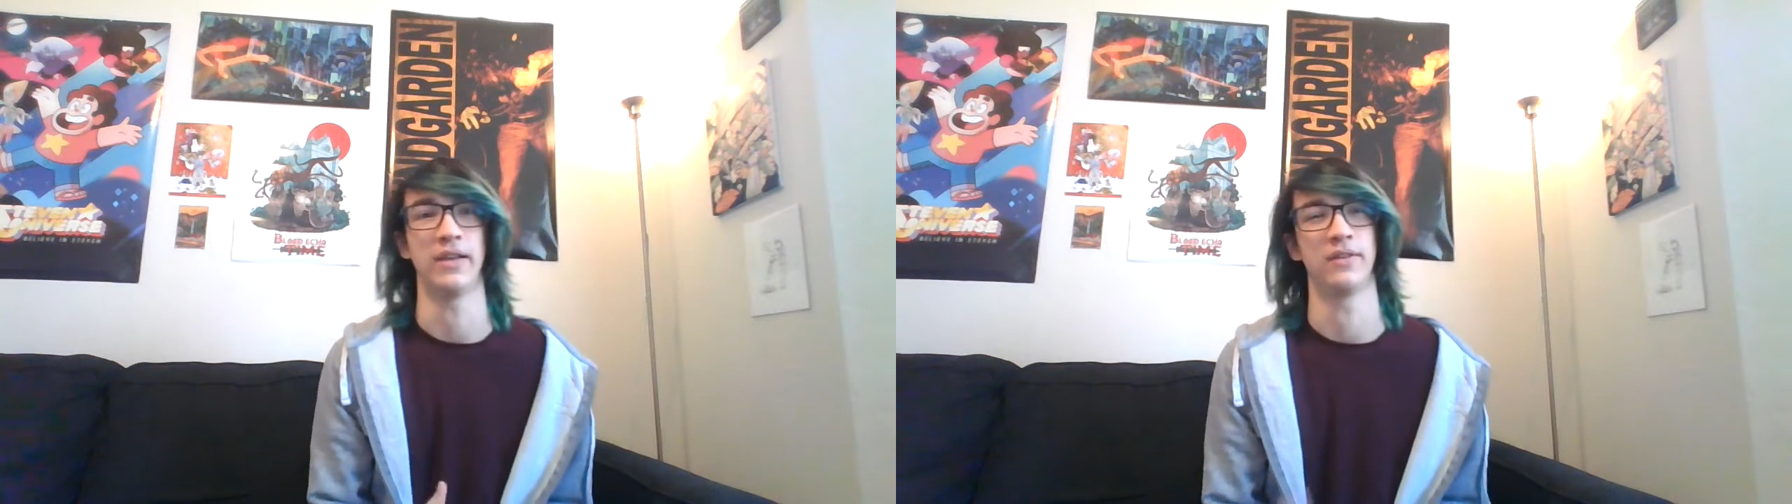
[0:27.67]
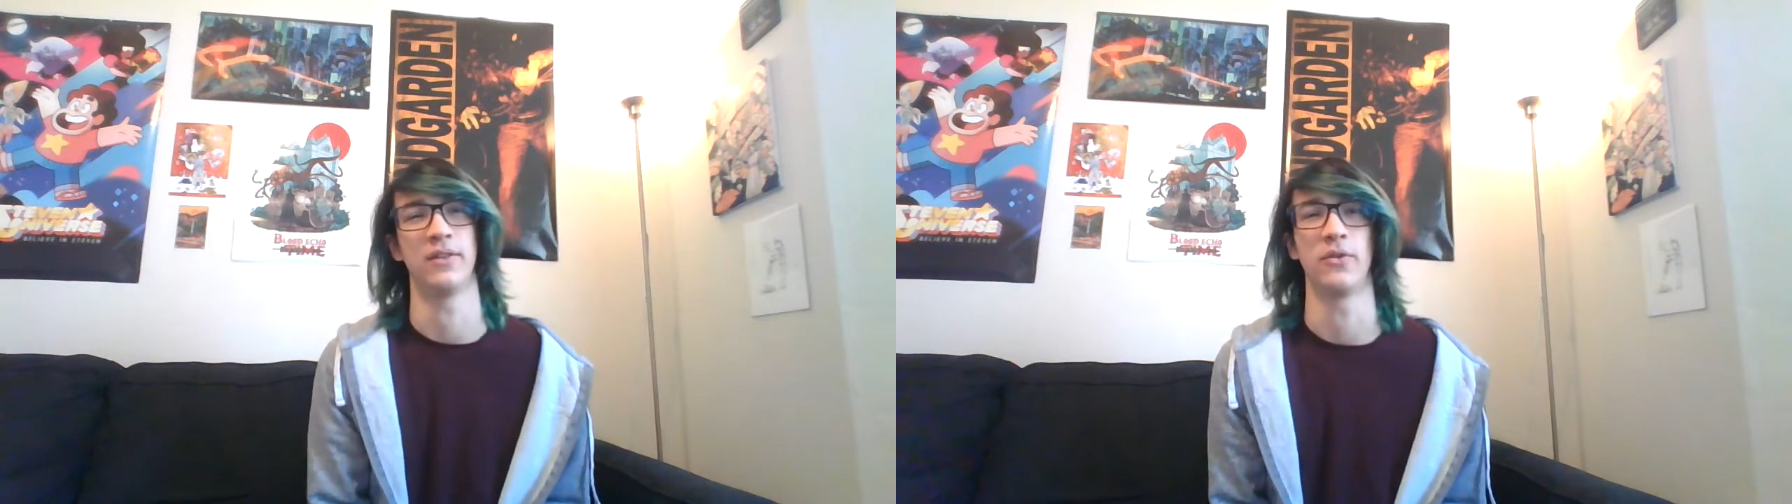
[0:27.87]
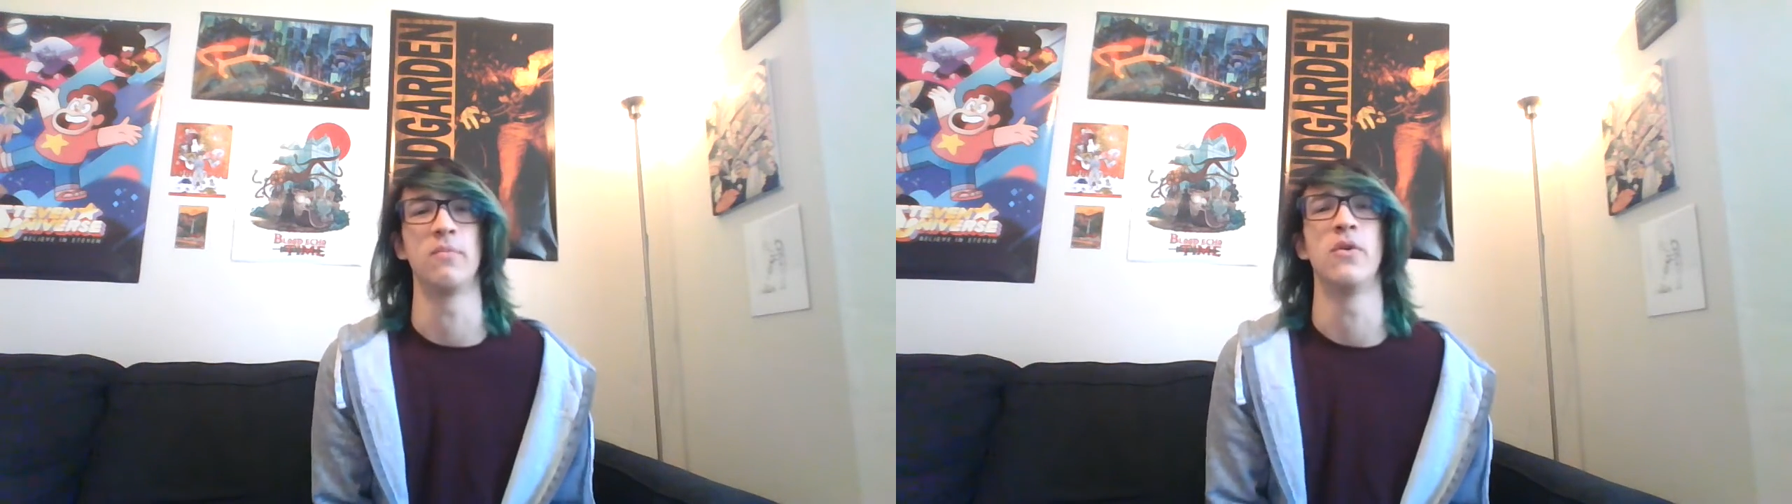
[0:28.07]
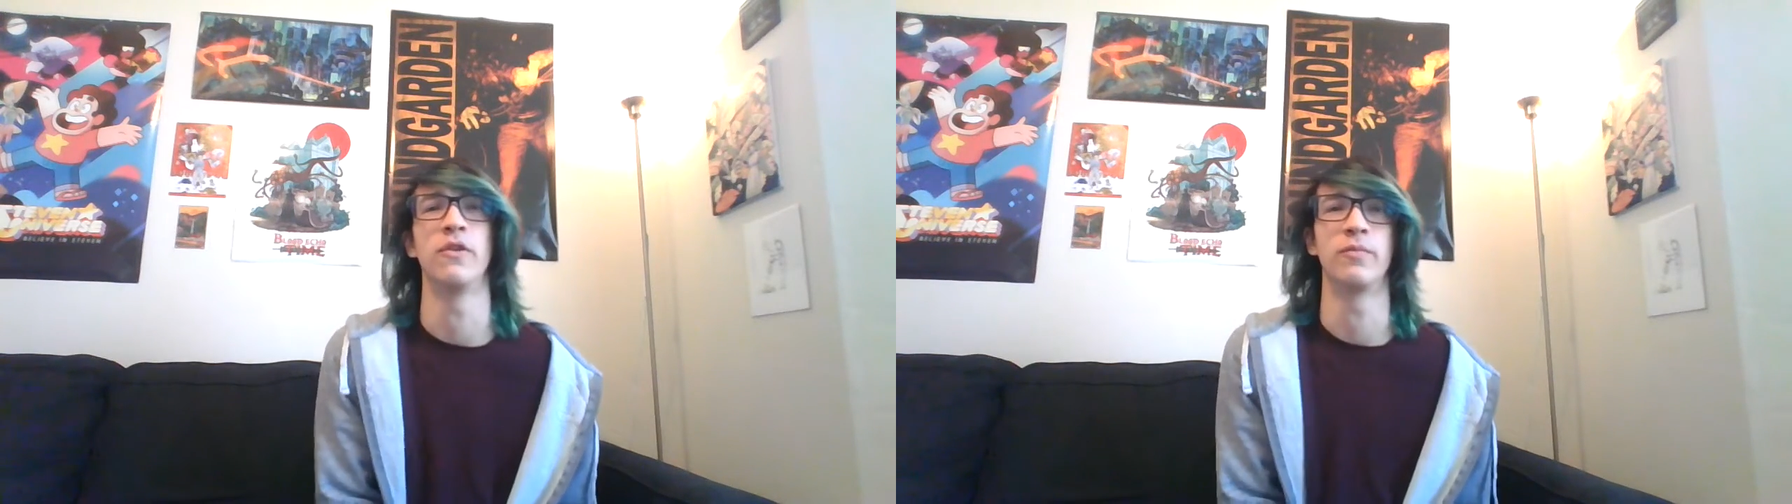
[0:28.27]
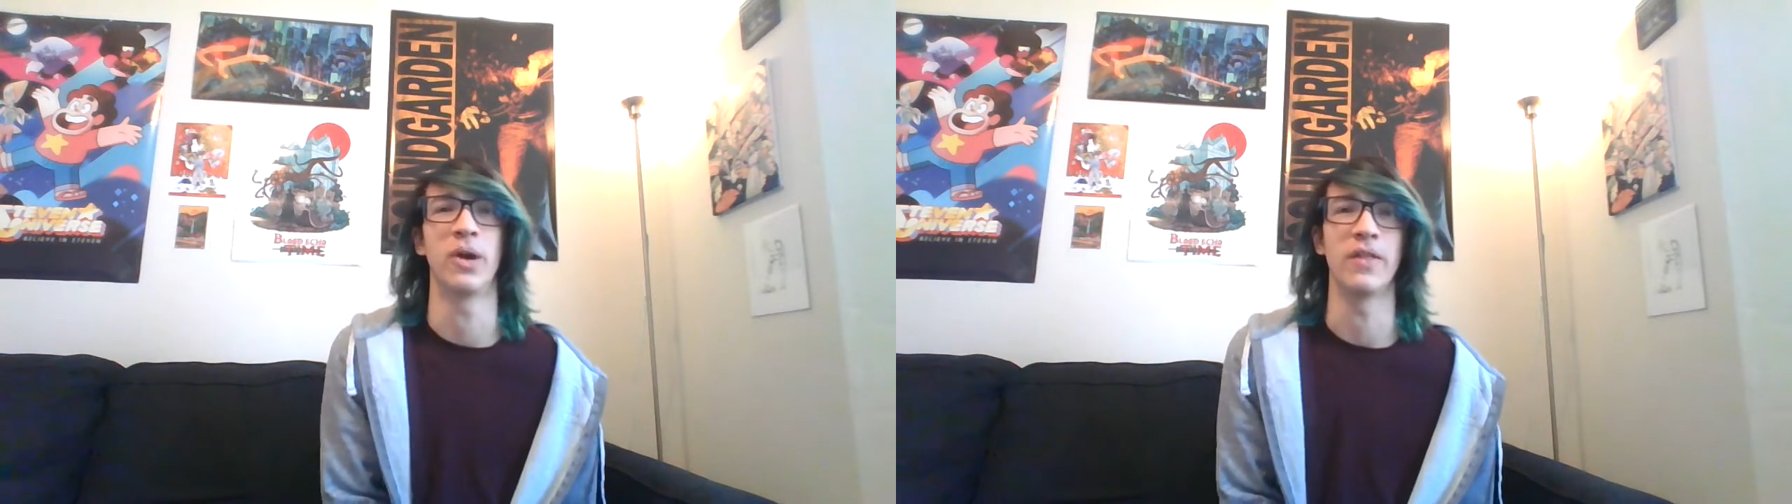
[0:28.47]
and
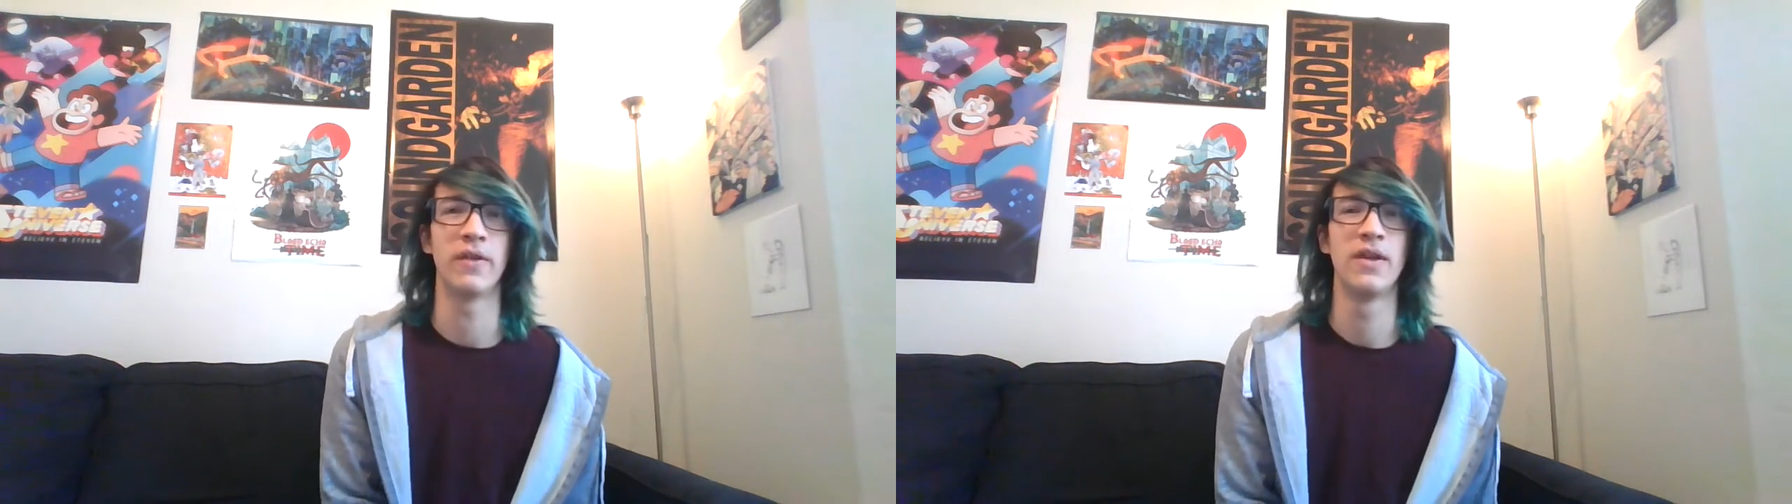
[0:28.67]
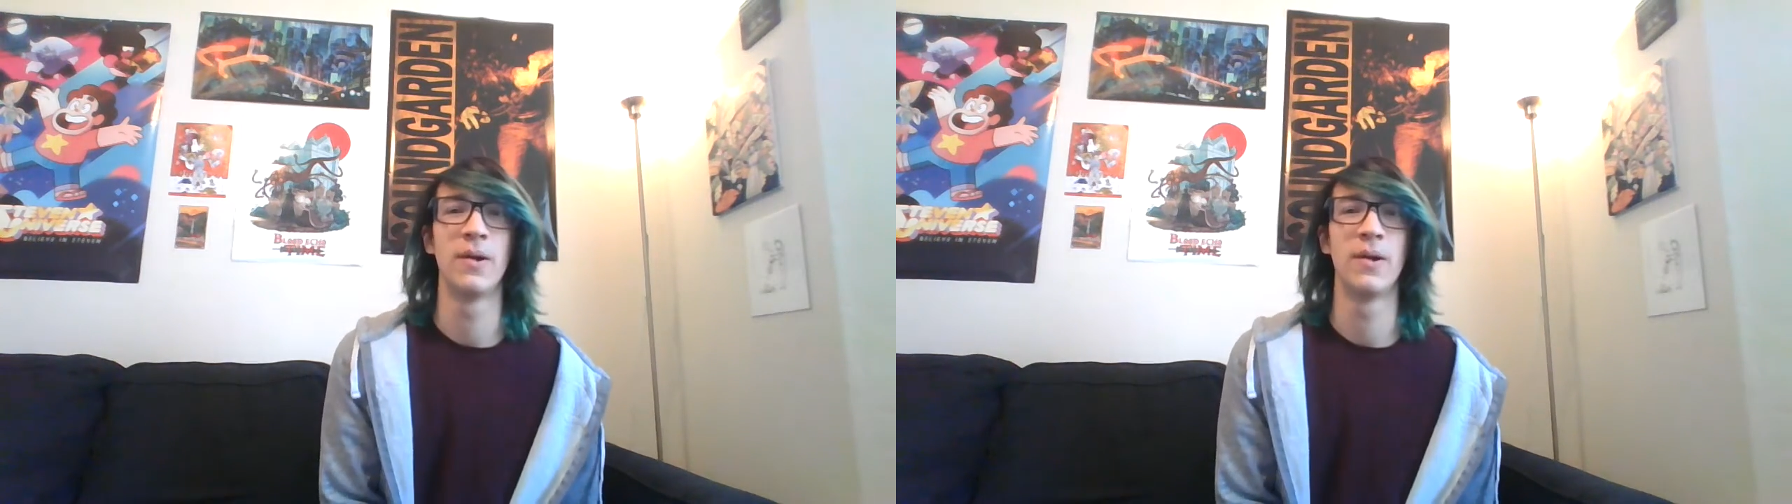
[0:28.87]
Locomotive Breath.